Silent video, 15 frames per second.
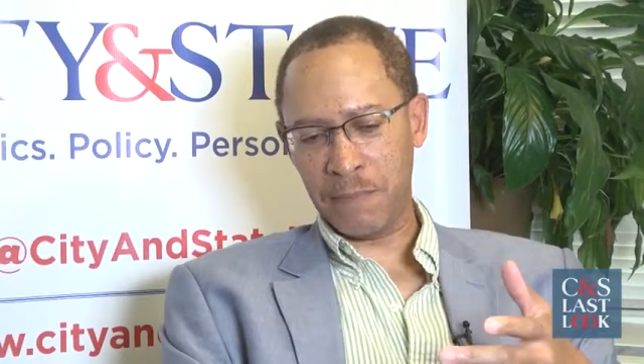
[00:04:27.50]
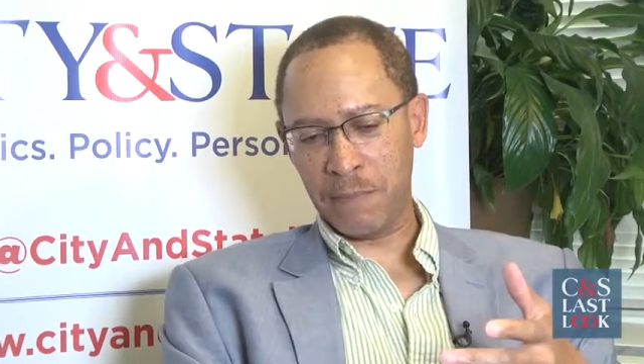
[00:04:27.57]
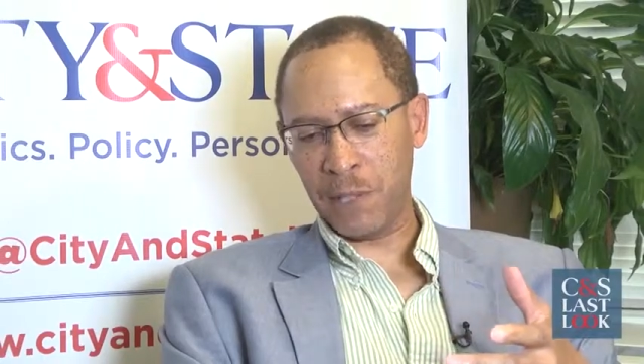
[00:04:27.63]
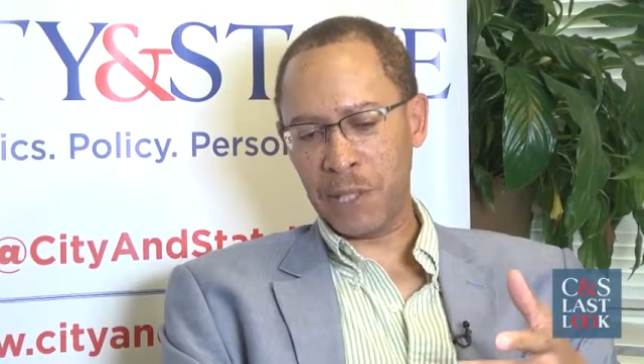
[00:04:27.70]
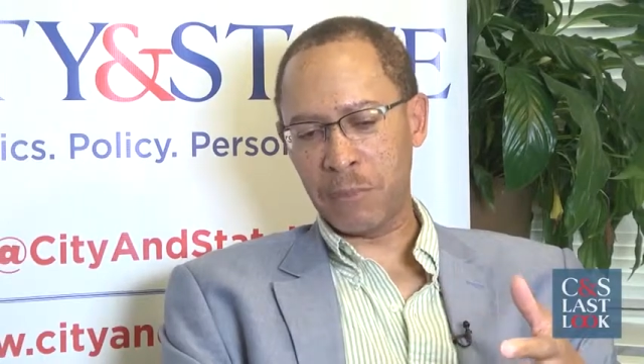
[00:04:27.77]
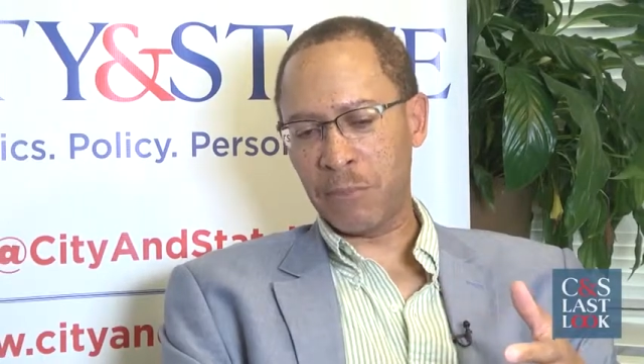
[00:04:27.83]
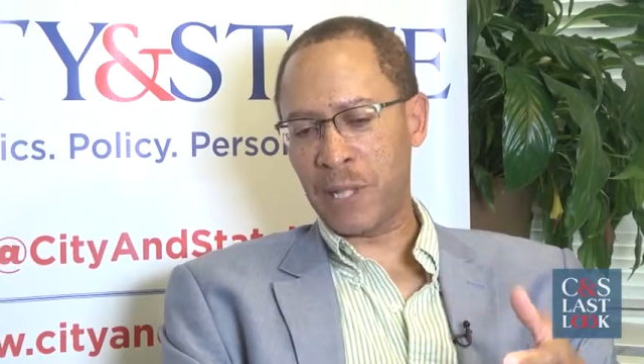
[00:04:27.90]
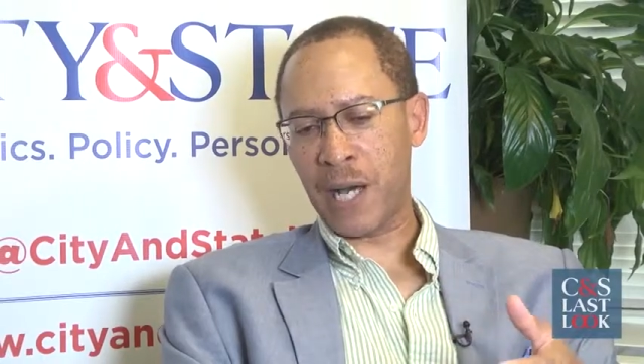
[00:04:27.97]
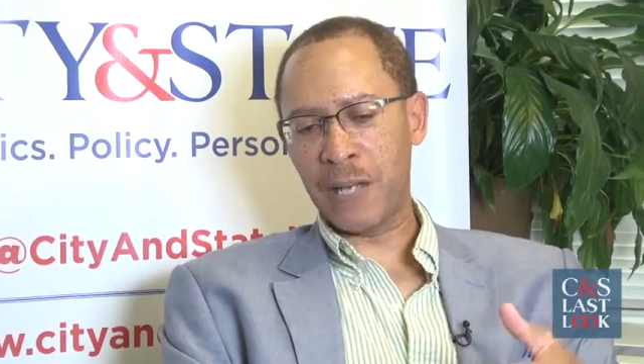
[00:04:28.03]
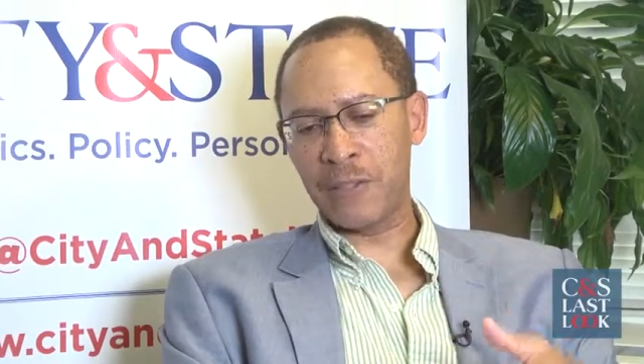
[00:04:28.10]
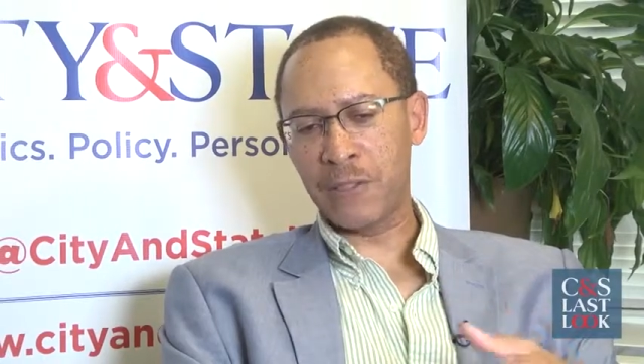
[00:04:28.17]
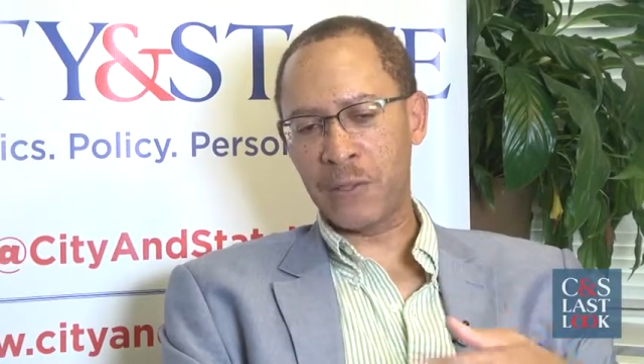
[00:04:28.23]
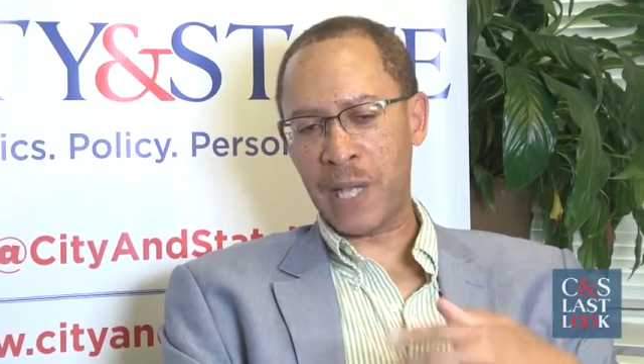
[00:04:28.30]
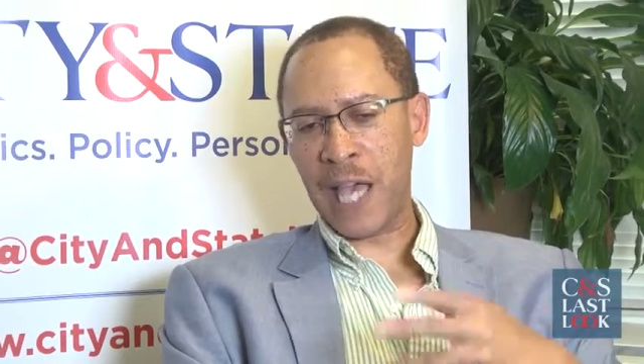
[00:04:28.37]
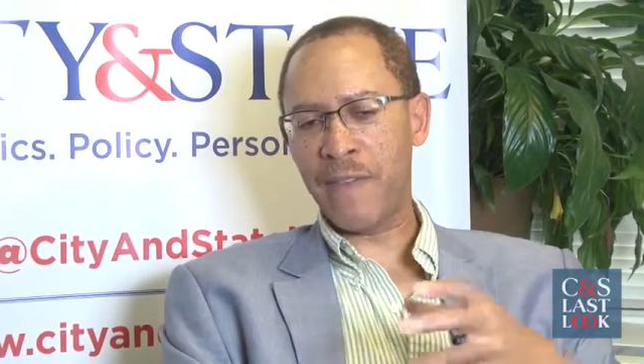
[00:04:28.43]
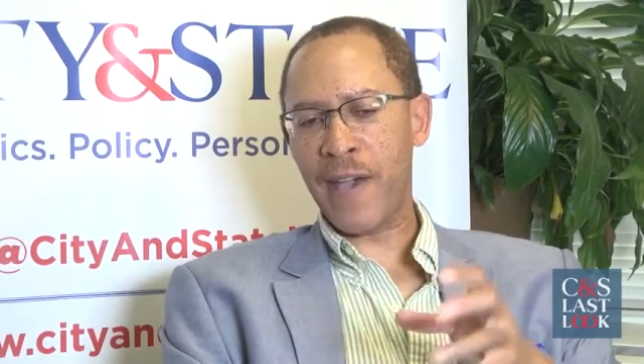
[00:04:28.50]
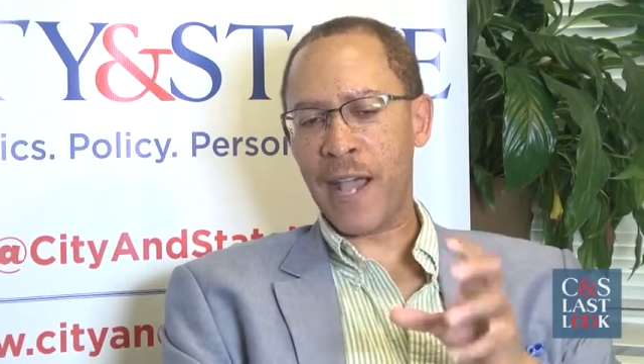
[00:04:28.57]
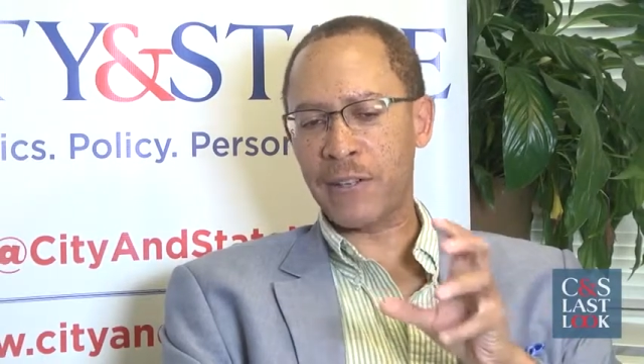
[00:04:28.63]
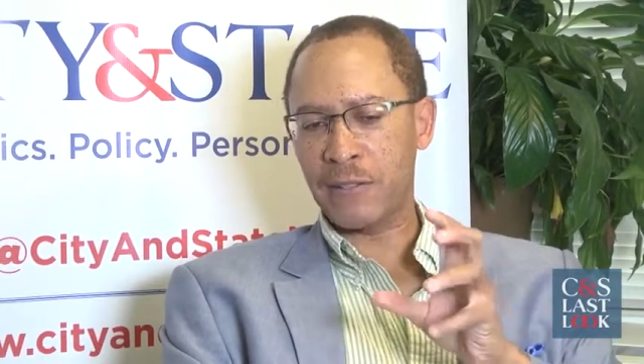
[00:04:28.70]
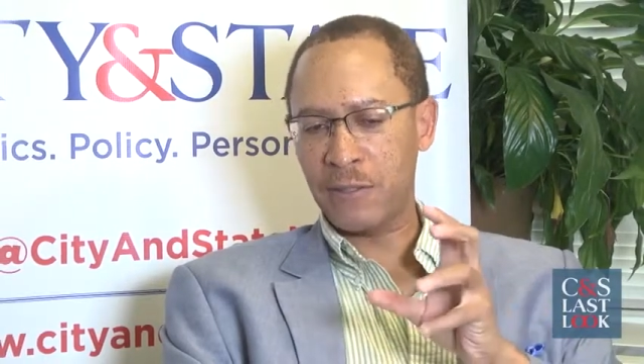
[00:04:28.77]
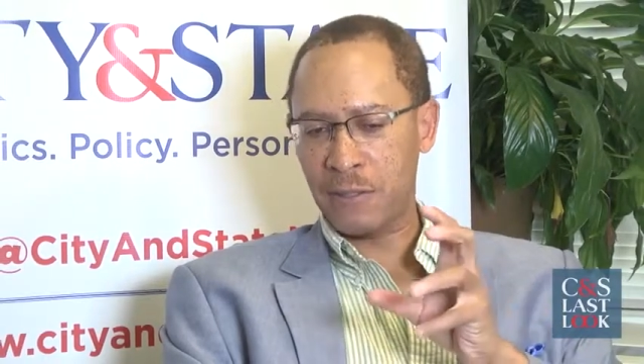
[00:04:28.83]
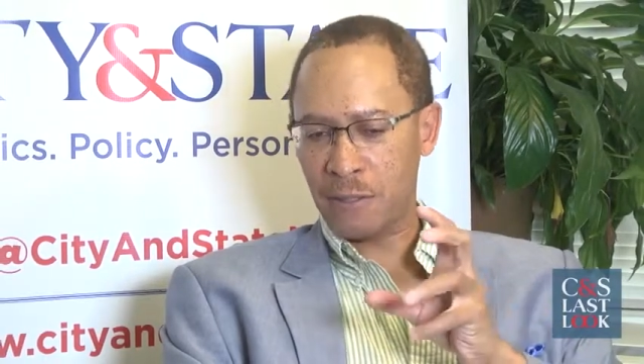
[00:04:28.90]
Bill de Blasio have
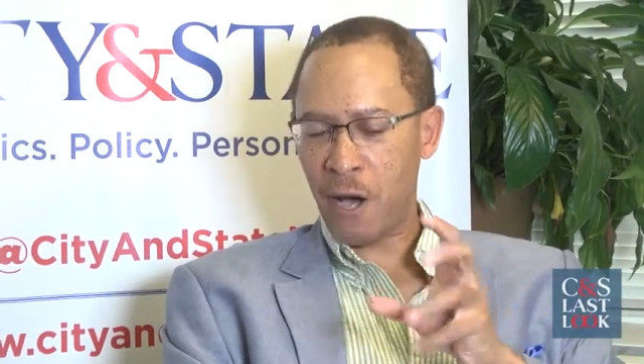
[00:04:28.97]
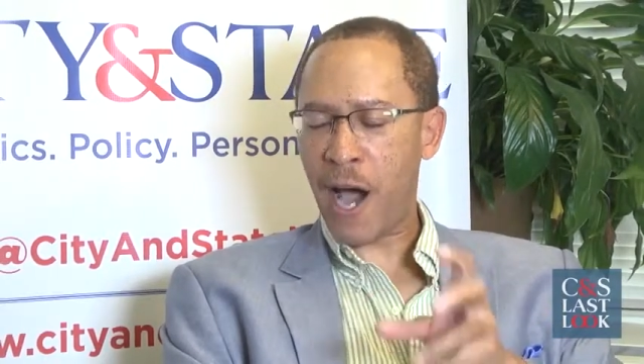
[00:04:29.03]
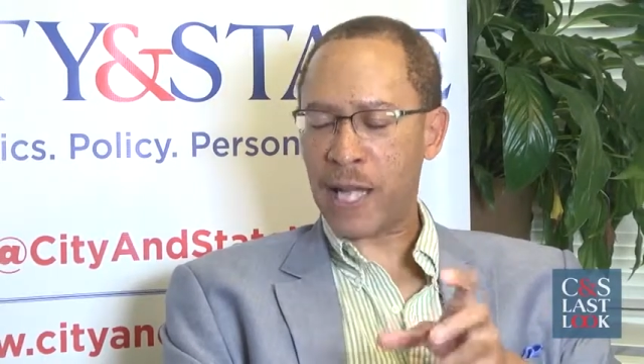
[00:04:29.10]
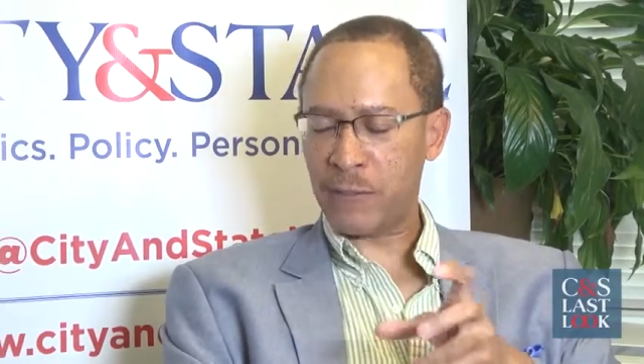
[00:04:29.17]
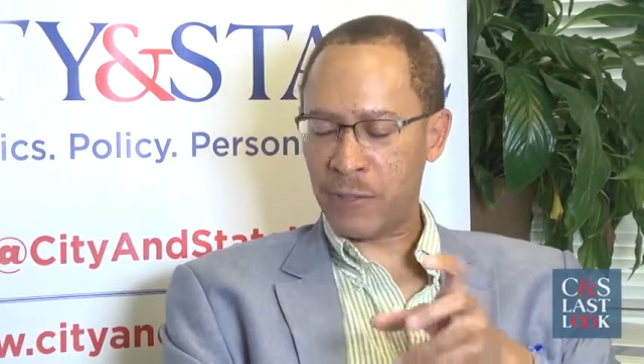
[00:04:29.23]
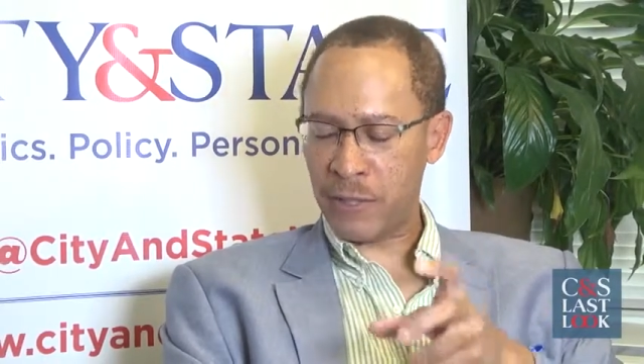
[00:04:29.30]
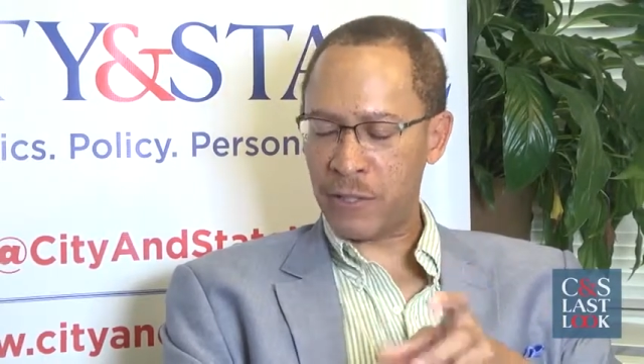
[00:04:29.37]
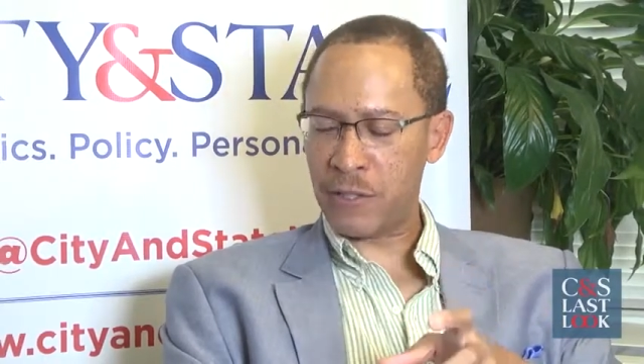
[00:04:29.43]
actually talked to the